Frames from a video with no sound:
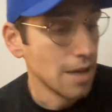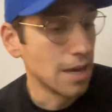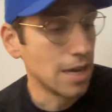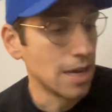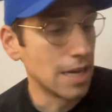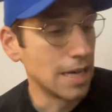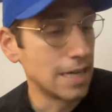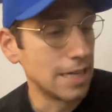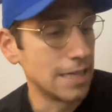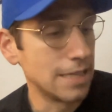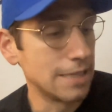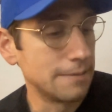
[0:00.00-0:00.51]

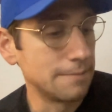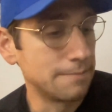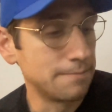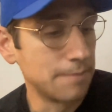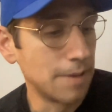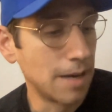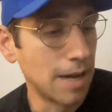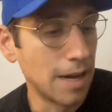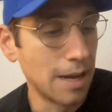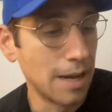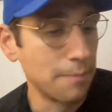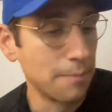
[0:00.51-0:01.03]

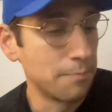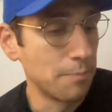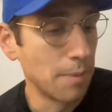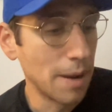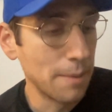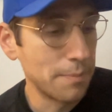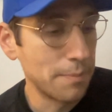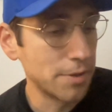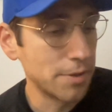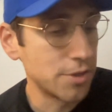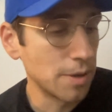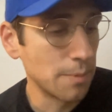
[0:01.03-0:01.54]
I
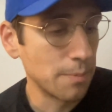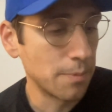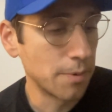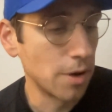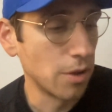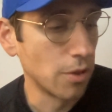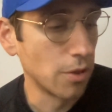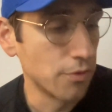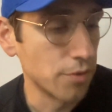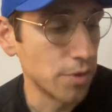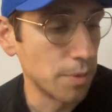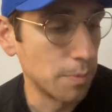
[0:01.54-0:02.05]
might be jumping
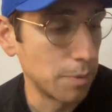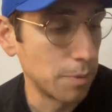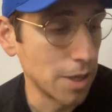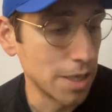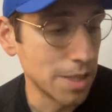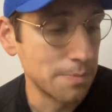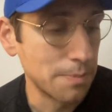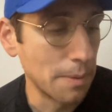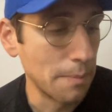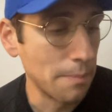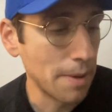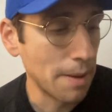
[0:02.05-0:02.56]
all over the
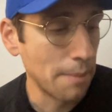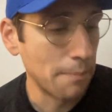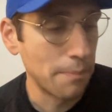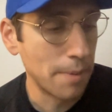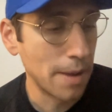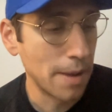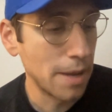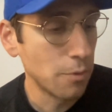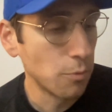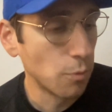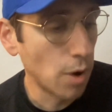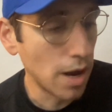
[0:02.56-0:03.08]
place, but man,
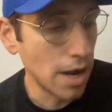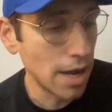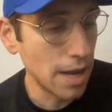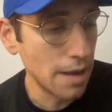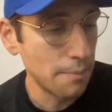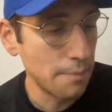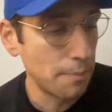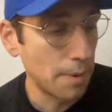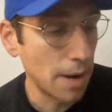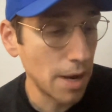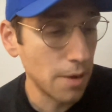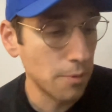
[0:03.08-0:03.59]
Ben
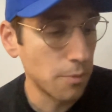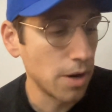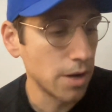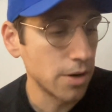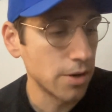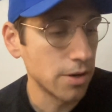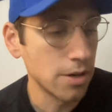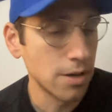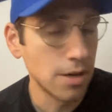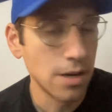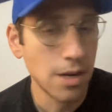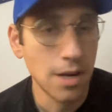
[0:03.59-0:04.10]

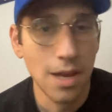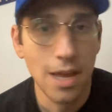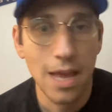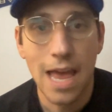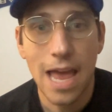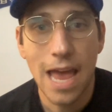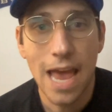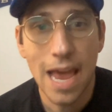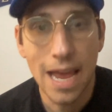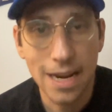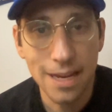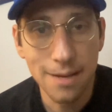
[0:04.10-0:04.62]
Bywater
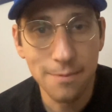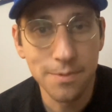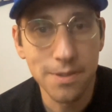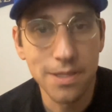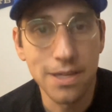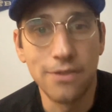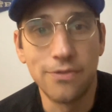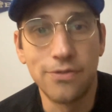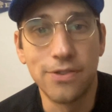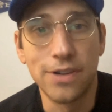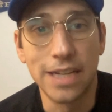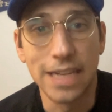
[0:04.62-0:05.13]
had
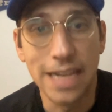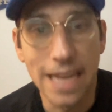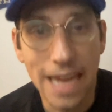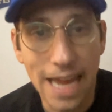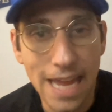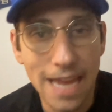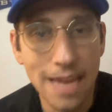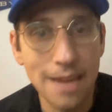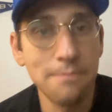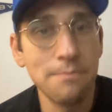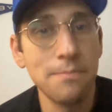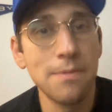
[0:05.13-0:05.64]
himself a
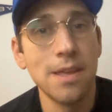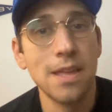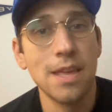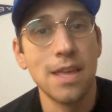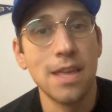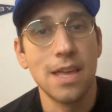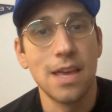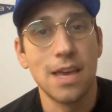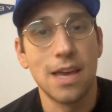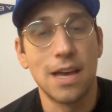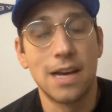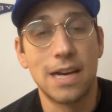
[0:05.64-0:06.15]
game.
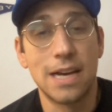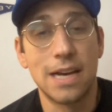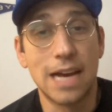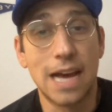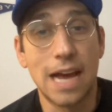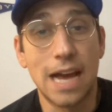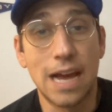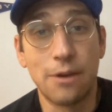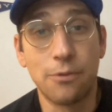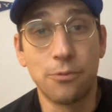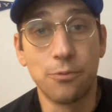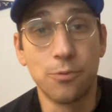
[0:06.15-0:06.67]

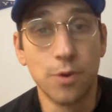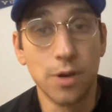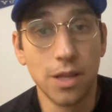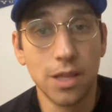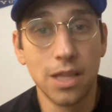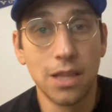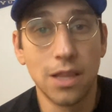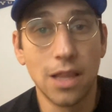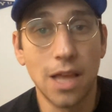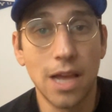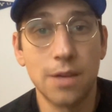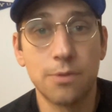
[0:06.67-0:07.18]
I
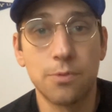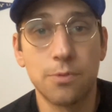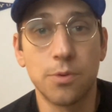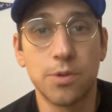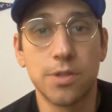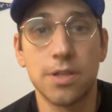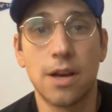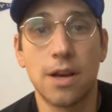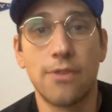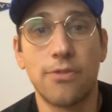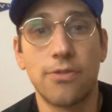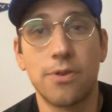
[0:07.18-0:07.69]
really liked what we
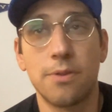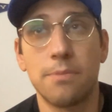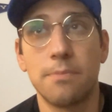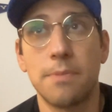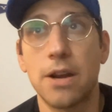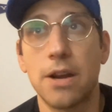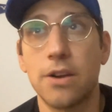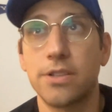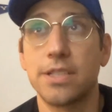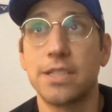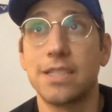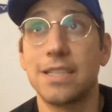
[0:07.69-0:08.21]
saw from
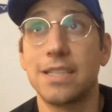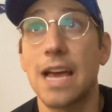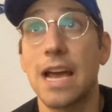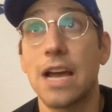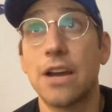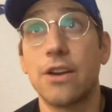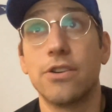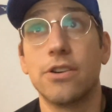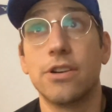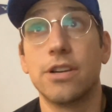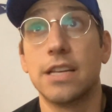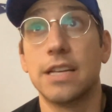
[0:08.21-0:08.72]
Harrison
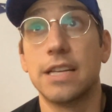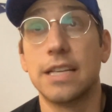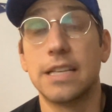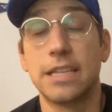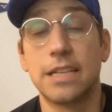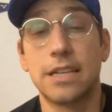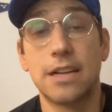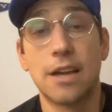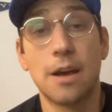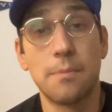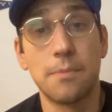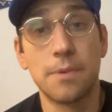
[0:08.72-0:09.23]
Taggart
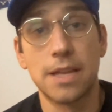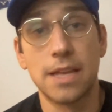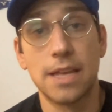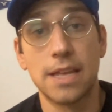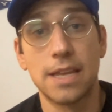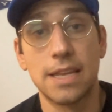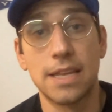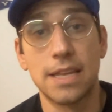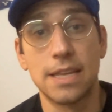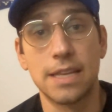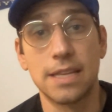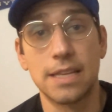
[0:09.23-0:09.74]
and coming
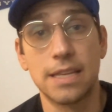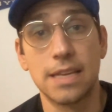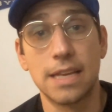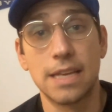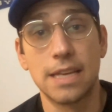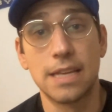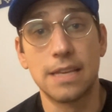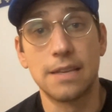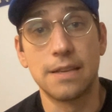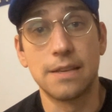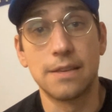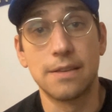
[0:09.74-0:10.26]
in
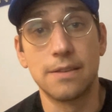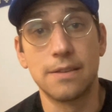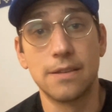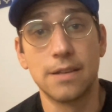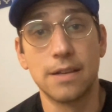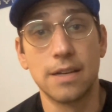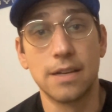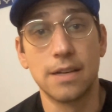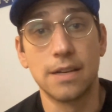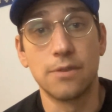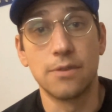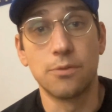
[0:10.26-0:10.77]
and
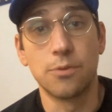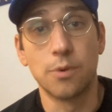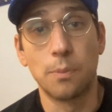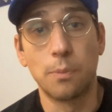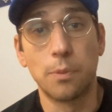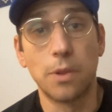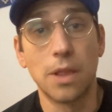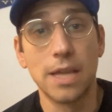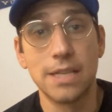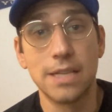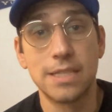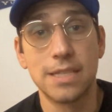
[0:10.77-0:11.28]

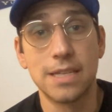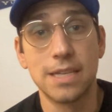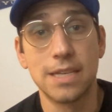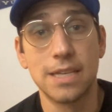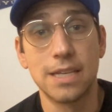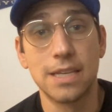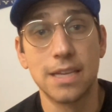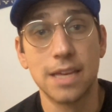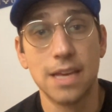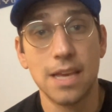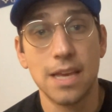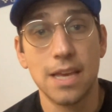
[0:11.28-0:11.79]

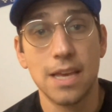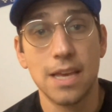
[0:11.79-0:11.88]
replacing.